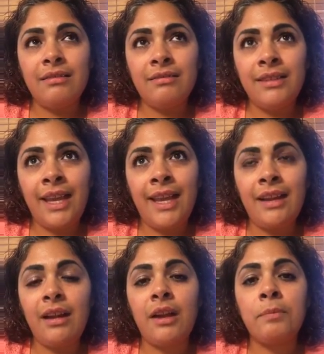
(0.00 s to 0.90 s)
they get
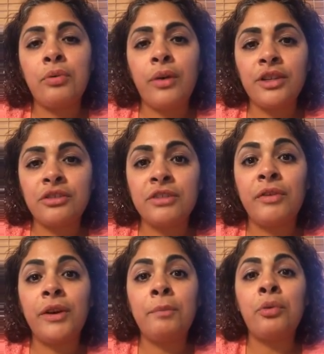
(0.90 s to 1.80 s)
a lot of pressure. It's
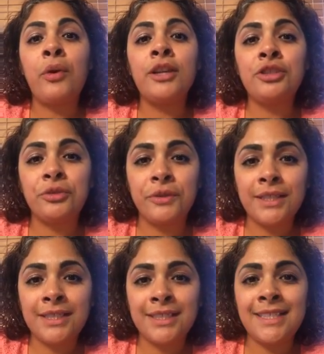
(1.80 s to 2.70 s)
very
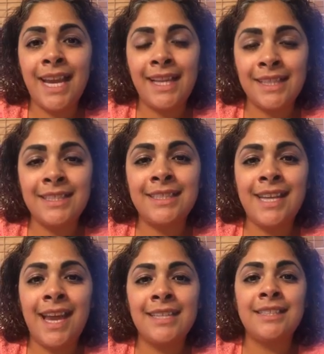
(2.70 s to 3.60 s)
pressurous to take this
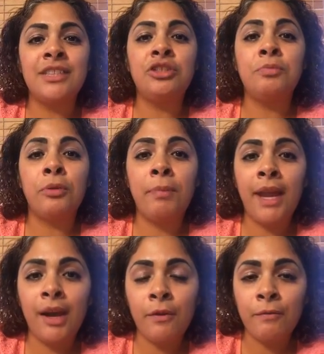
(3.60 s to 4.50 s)
test and to
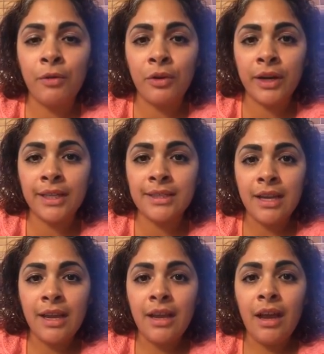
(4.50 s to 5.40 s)
prepare for it.
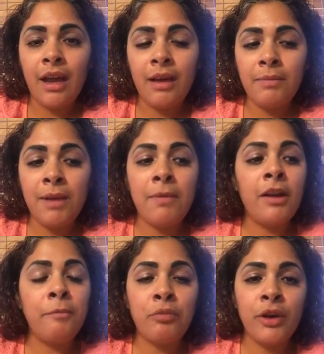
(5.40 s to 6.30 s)
The
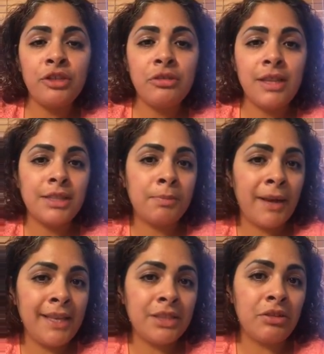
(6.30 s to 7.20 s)
amount of pressure that's
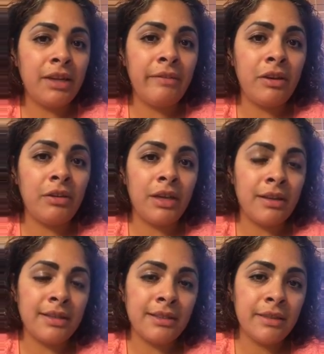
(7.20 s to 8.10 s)
placed on even our
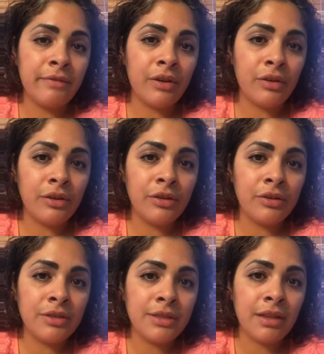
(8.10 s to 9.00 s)
youngest of
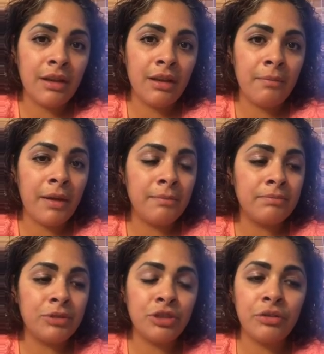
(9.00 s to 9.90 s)
learners, I'm
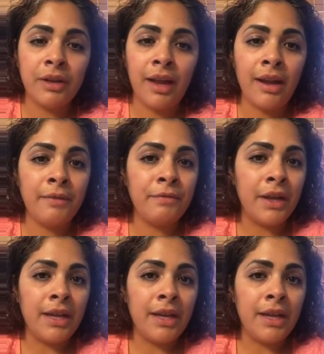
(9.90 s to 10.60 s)
sure a lot of